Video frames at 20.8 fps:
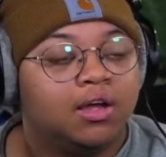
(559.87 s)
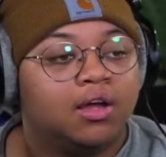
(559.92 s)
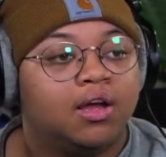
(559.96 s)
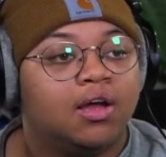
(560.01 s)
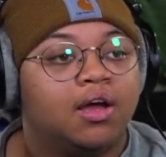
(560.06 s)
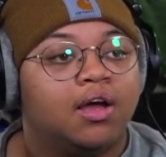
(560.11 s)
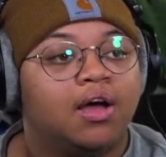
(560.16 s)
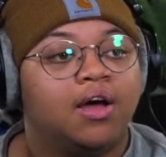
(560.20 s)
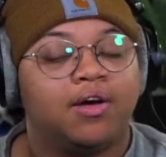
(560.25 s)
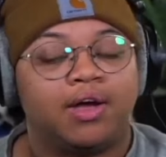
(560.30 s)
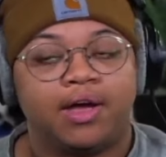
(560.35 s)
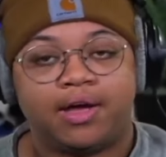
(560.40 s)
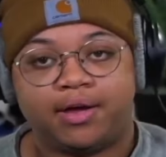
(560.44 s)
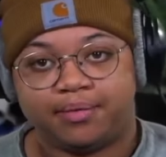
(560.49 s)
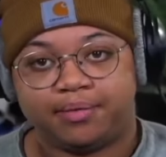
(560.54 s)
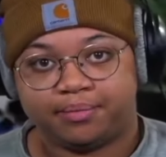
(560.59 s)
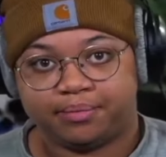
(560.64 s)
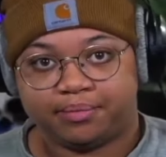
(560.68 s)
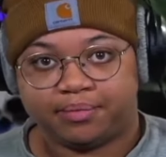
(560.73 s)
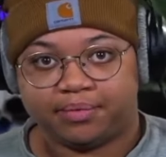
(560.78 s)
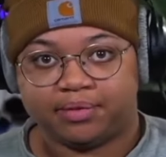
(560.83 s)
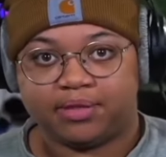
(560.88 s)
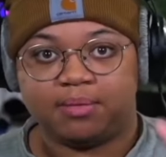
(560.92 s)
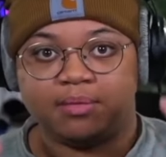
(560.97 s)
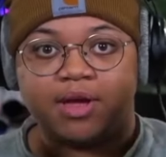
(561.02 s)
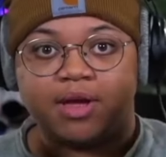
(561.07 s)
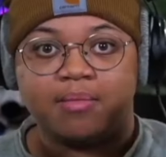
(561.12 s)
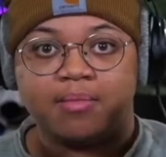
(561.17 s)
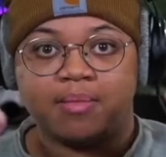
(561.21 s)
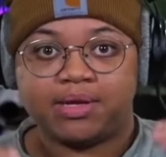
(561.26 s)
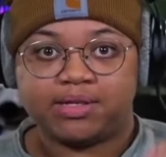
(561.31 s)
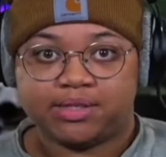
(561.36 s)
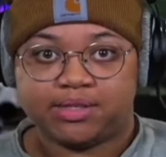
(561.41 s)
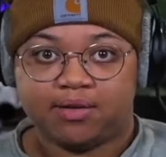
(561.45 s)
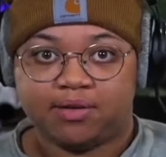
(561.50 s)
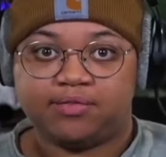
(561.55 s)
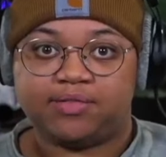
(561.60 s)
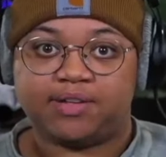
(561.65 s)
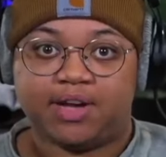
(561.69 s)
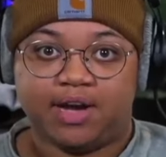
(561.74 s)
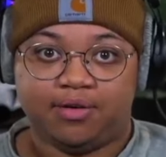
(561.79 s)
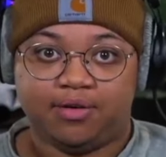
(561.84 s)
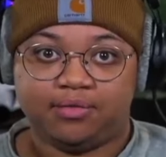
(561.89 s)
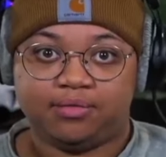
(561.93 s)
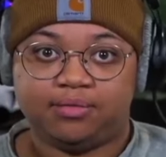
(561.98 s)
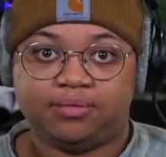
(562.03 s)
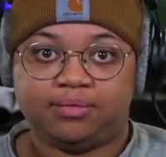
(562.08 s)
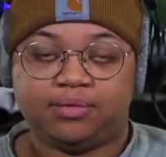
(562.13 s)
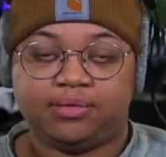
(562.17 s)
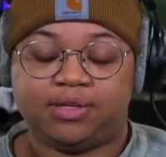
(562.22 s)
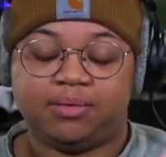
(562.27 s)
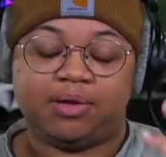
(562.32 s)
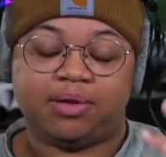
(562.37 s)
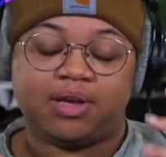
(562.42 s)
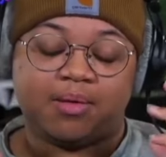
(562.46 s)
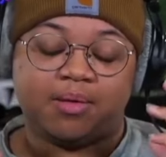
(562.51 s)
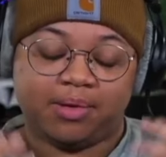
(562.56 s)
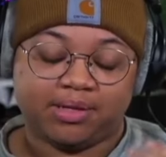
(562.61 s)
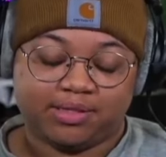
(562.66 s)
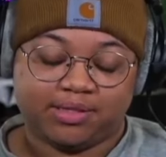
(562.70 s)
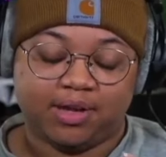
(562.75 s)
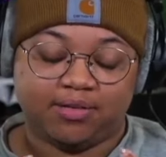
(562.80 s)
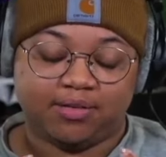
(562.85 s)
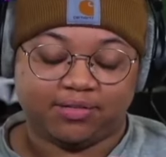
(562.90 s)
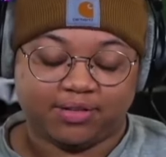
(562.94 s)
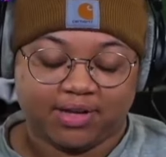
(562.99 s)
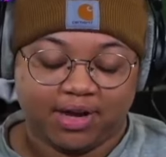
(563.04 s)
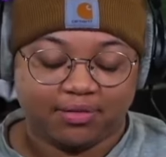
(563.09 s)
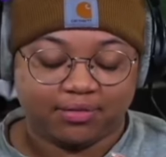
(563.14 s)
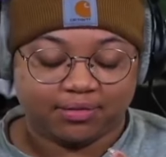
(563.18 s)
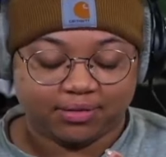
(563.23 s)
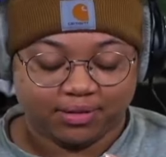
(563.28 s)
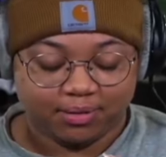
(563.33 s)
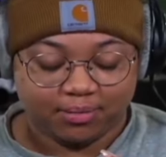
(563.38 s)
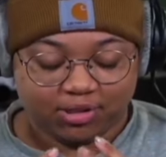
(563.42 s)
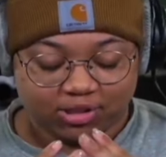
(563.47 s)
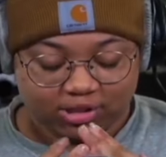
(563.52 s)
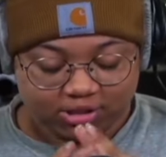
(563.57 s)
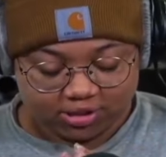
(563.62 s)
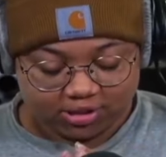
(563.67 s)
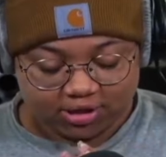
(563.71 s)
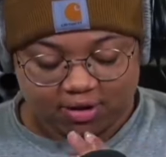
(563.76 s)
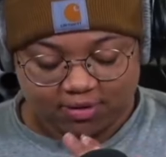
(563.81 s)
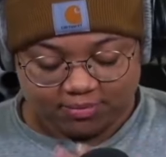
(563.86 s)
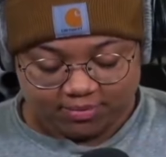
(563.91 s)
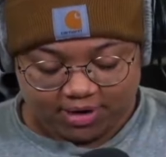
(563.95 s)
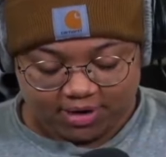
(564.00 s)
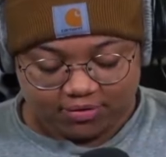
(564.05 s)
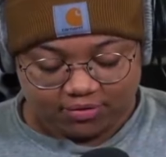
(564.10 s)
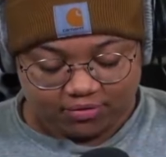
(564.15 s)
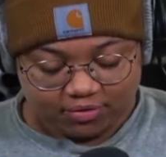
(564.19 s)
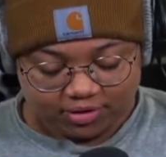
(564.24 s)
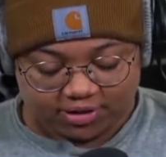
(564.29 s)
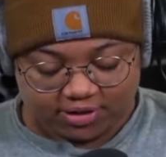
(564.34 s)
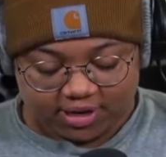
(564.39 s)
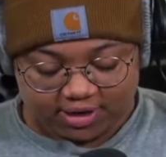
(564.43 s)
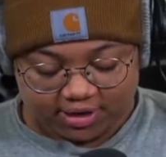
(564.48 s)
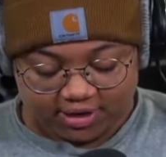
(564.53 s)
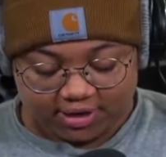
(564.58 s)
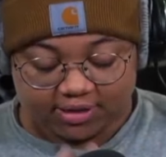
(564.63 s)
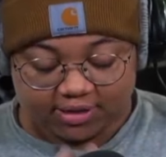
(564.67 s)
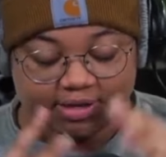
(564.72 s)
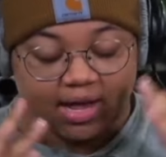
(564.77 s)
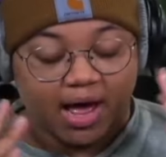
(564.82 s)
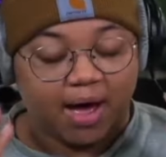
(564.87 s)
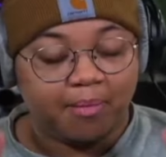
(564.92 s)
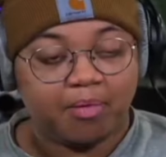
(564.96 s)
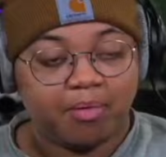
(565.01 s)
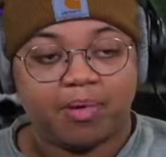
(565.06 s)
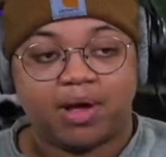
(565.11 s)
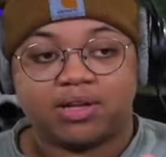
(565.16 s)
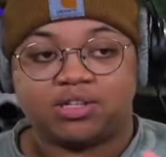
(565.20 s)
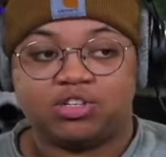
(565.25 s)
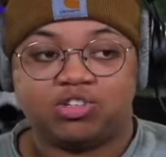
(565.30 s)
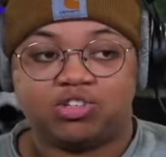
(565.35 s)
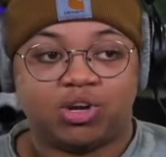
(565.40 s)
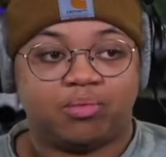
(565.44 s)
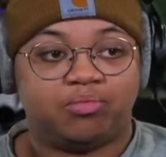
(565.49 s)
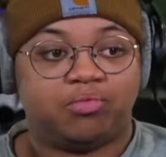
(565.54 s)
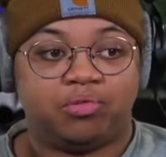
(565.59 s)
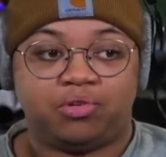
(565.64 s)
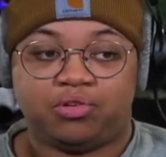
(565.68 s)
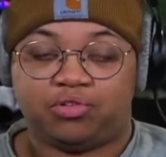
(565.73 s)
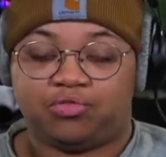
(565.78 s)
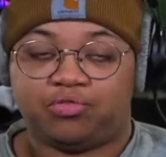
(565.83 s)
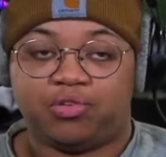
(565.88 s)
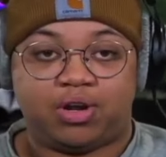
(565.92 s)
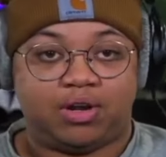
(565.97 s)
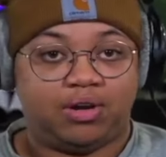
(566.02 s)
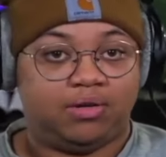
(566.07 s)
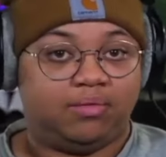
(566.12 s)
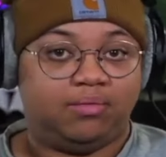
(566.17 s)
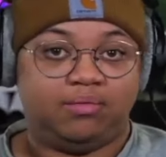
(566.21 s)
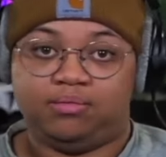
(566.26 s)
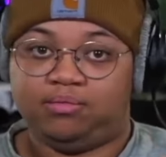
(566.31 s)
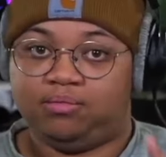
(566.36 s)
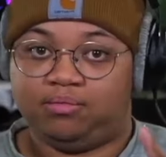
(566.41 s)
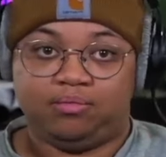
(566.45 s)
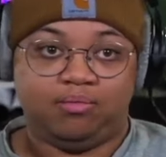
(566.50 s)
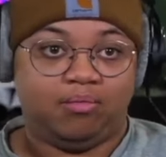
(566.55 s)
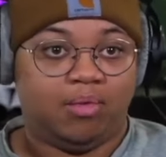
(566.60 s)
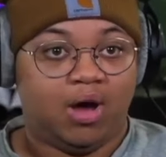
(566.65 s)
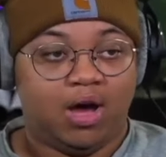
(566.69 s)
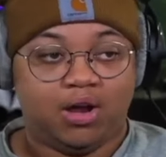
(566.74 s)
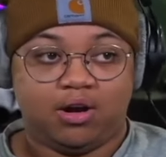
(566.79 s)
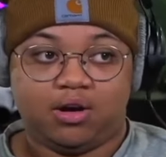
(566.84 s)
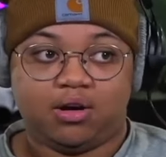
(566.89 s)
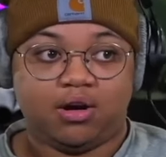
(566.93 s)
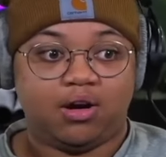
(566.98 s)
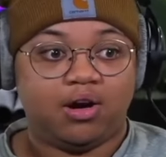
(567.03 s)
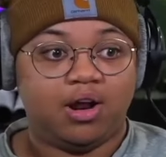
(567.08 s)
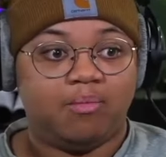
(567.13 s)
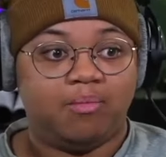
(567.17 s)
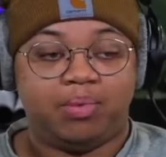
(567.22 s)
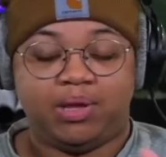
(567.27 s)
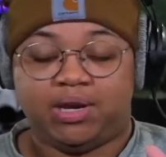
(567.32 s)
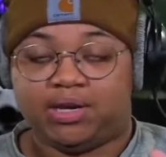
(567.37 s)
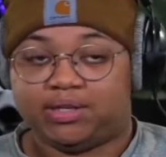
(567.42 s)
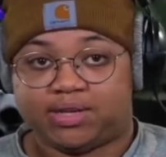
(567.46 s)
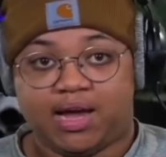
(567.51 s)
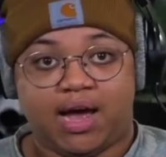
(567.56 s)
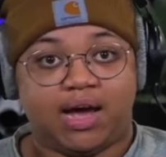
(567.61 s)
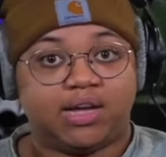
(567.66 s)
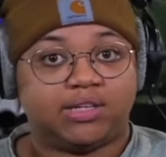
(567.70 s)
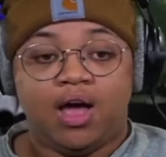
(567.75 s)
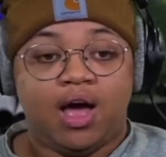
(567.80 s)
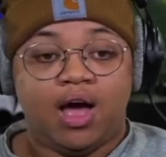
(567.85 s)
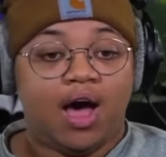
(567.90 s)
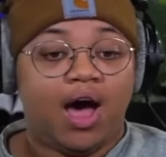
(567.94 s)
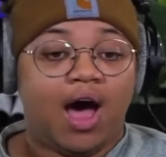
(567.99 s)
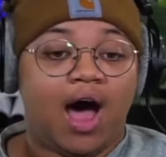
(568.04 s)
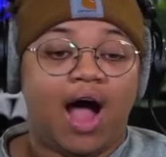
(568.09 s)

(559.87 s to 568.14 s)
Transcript: Okay, let me calm myself down. Let me calm myself down. Let me just calm down for a second because I'm about to jump through this freaking monitor and beat his ass.